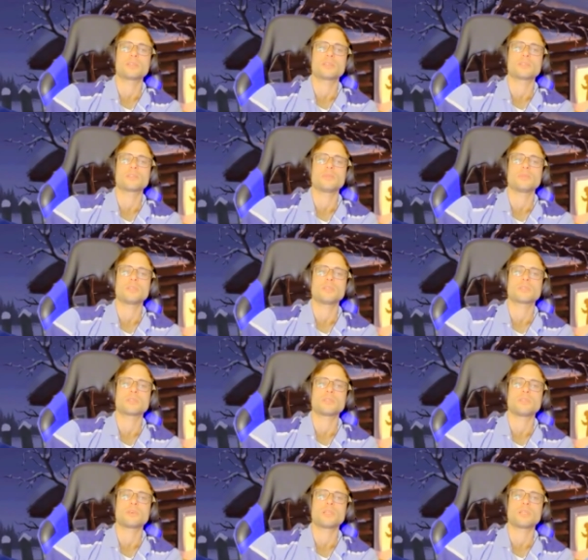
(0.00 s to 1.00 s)
so many
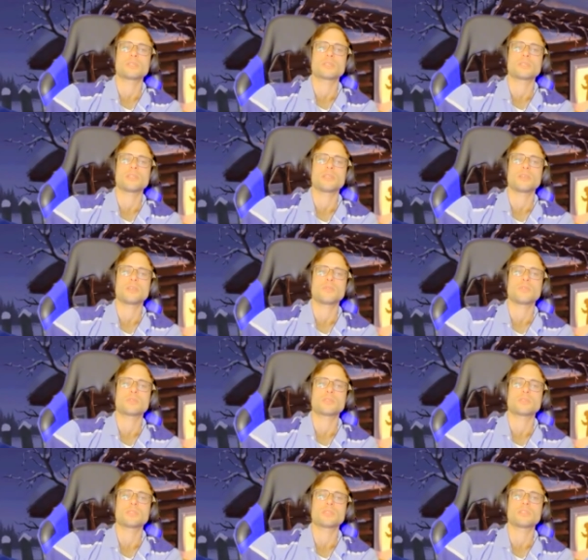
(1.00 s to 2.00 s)
strong legs for
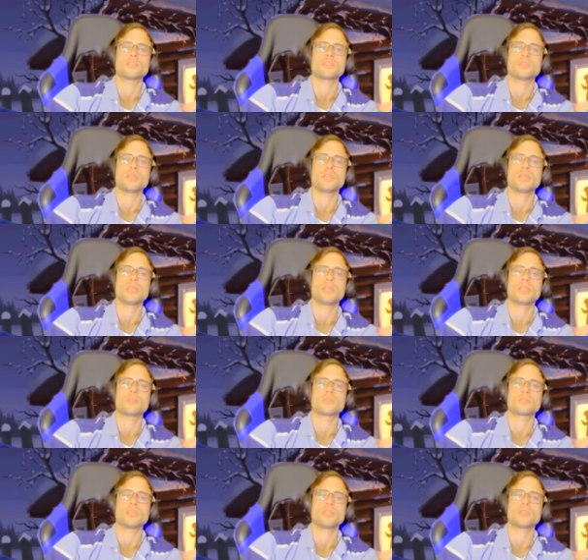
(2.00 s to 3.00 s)
the decision
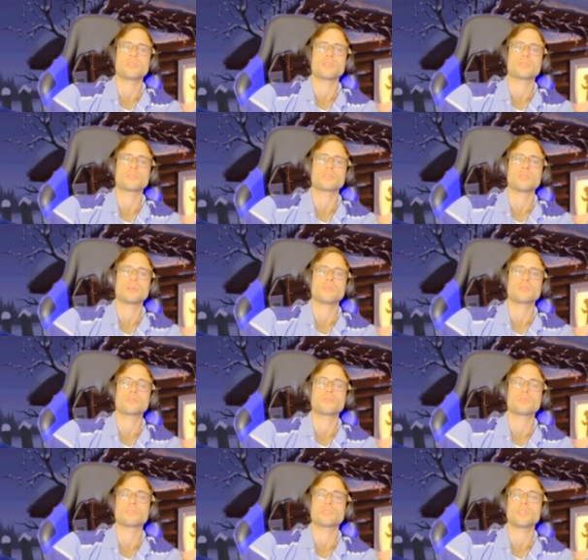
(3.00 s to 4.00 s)
to stand on
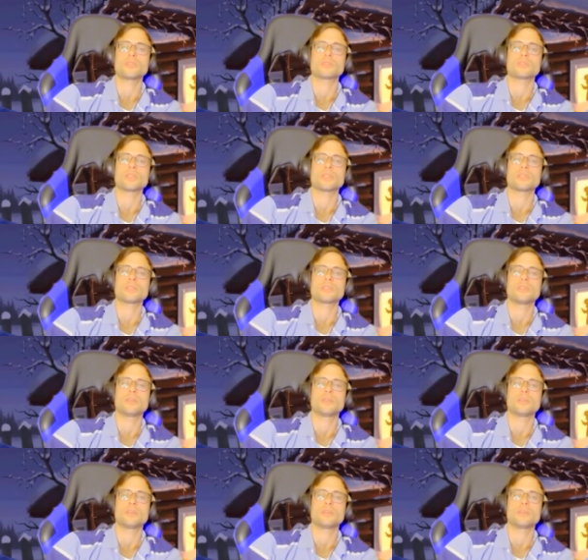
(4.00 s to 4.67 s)
that